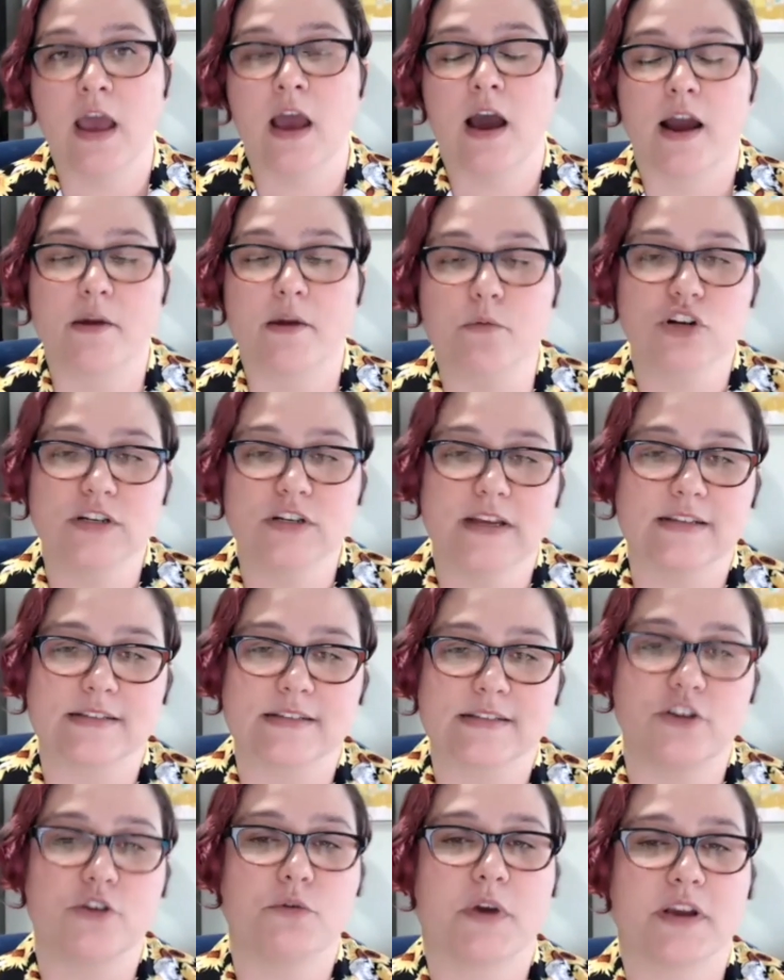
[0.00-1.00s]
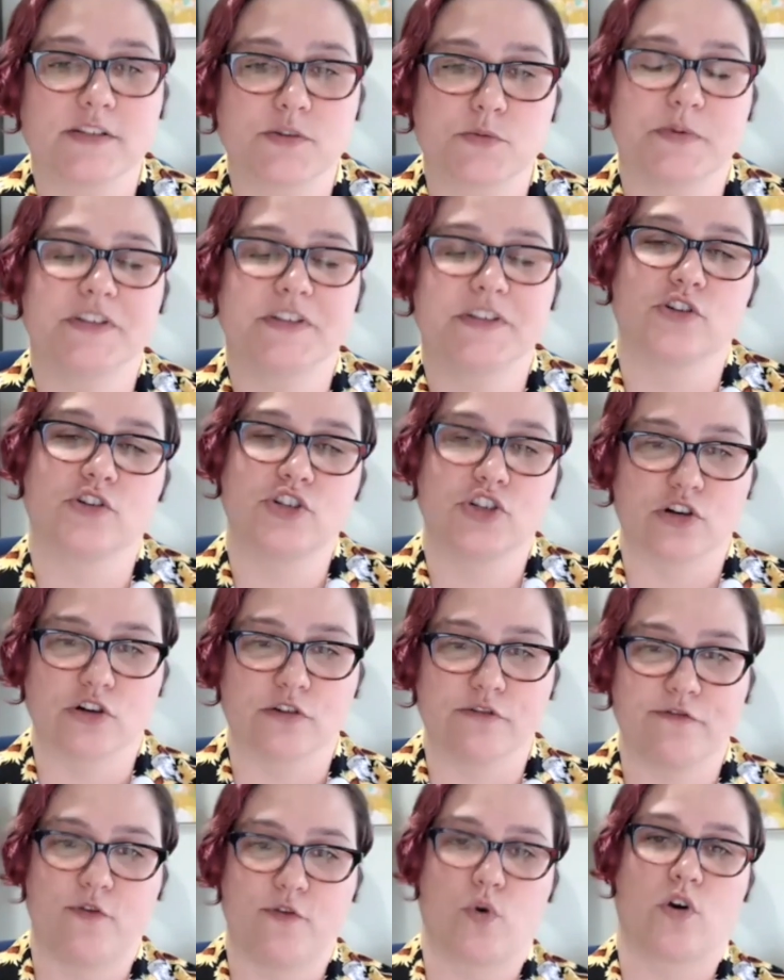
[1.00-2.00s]
I worked as a UX researcher
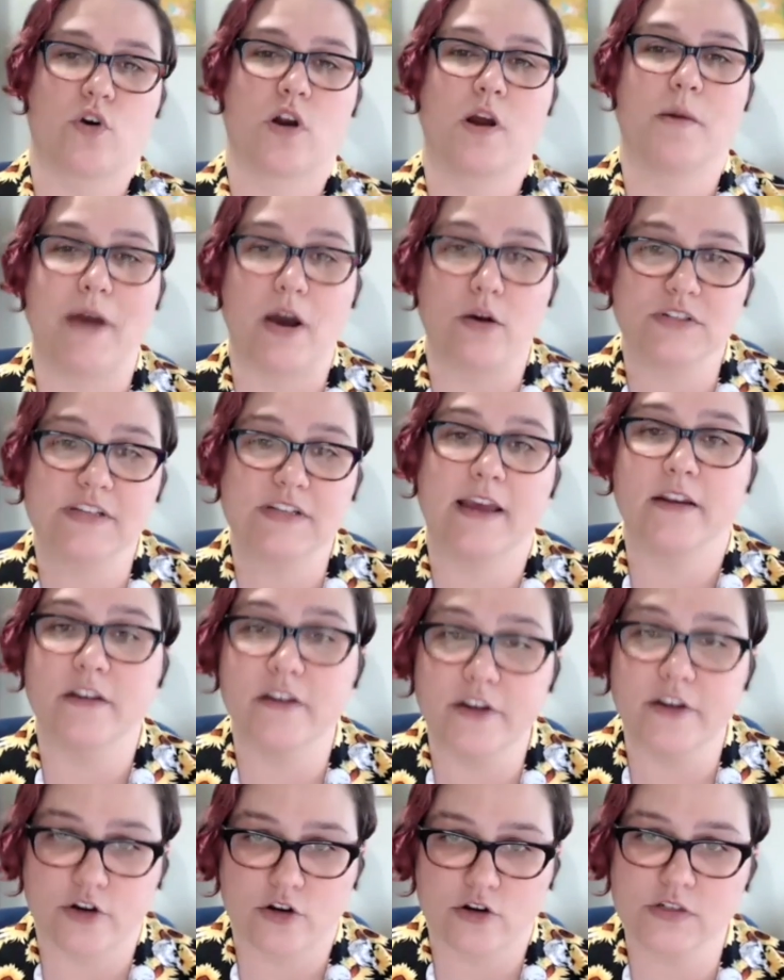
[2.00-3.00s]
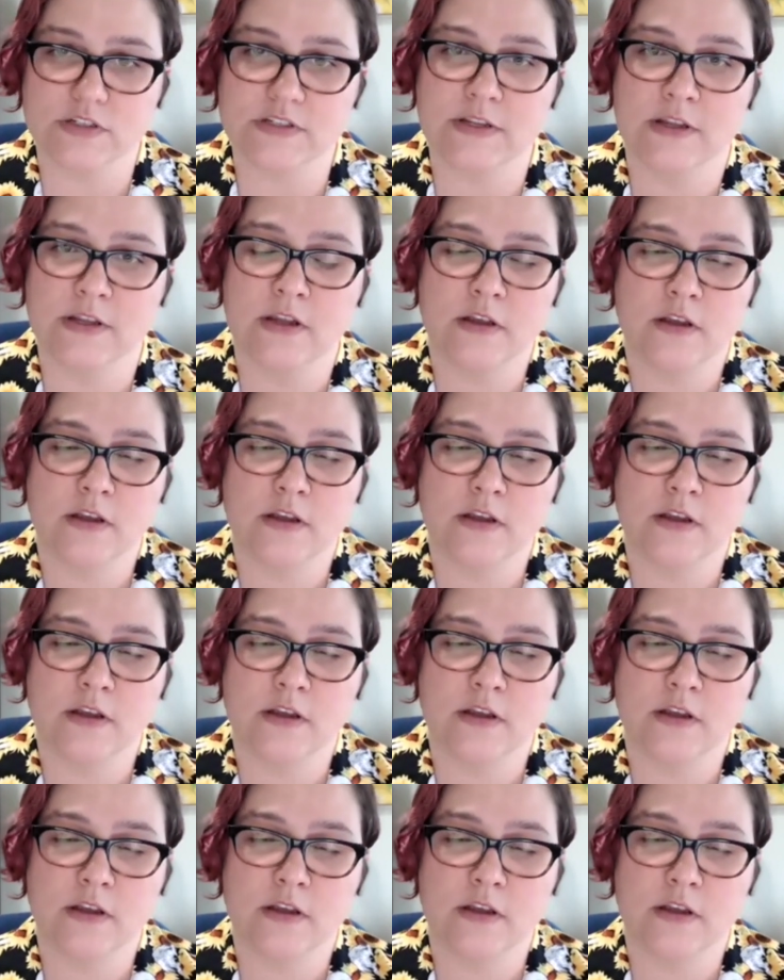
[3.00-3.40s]
for about 10 years.